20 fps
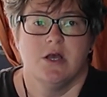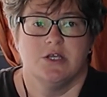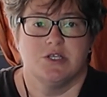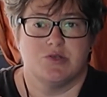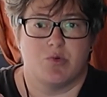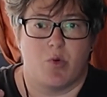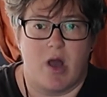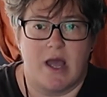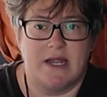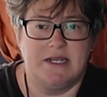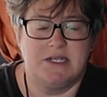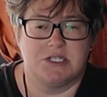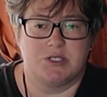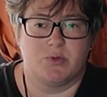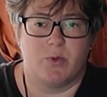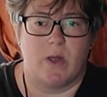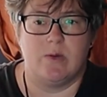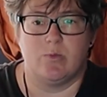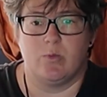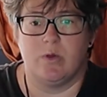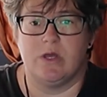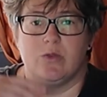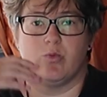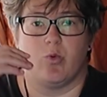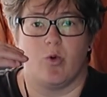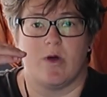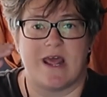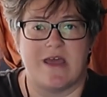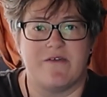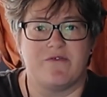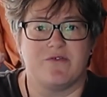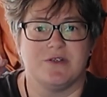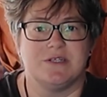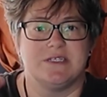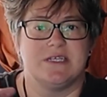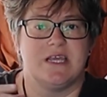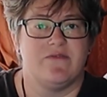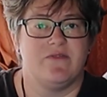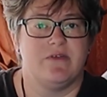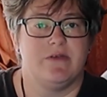So I just went with whatever
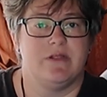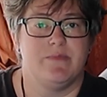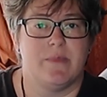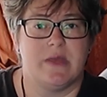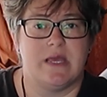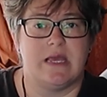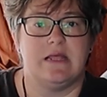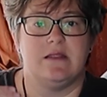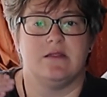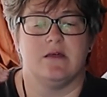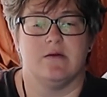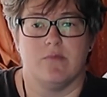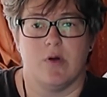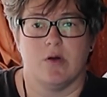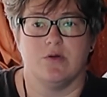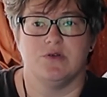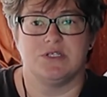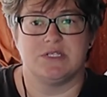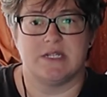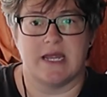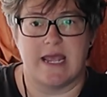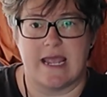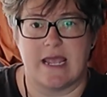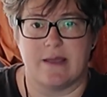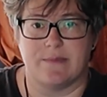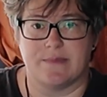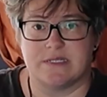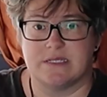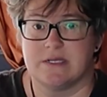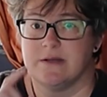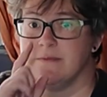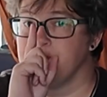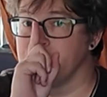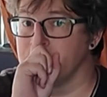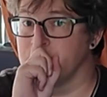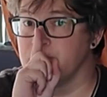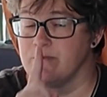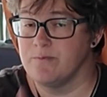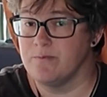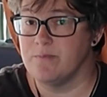is giving me the most amps.
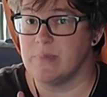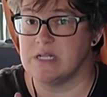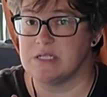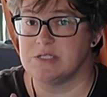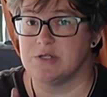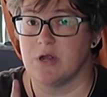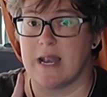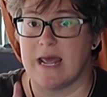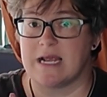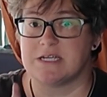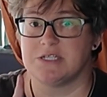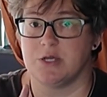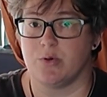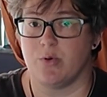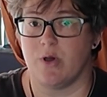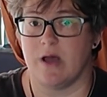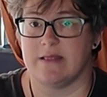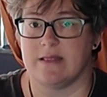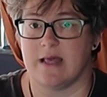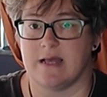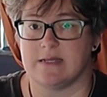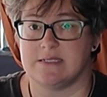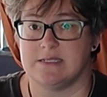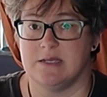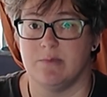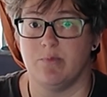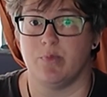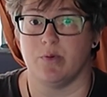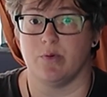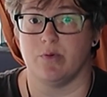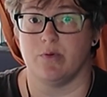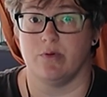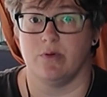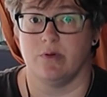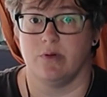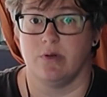But it's not actually quite that simple.